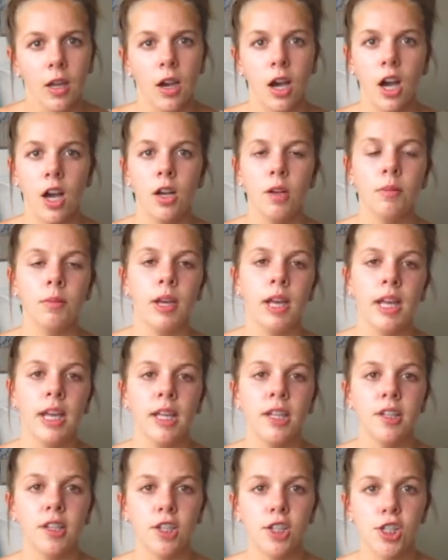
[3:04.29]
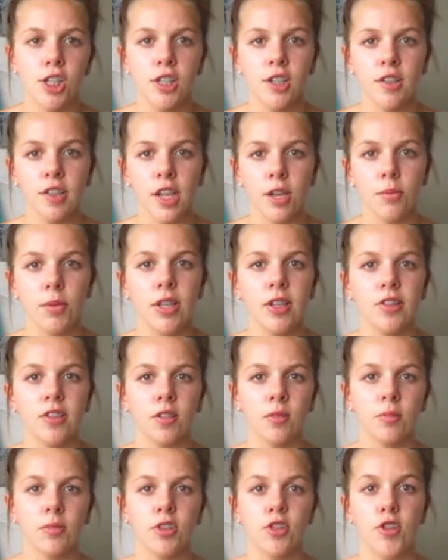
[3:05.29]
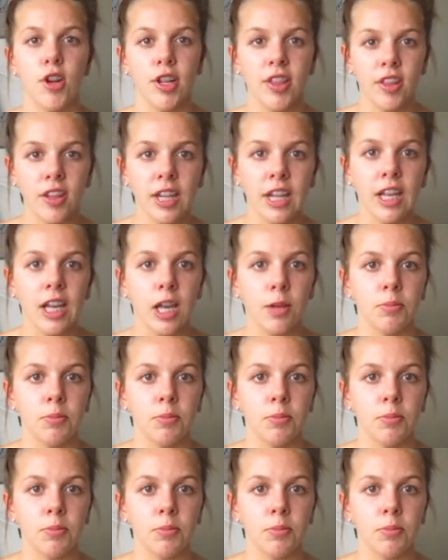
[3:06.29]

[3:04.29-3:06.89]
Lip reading: and she just gave me some strengthening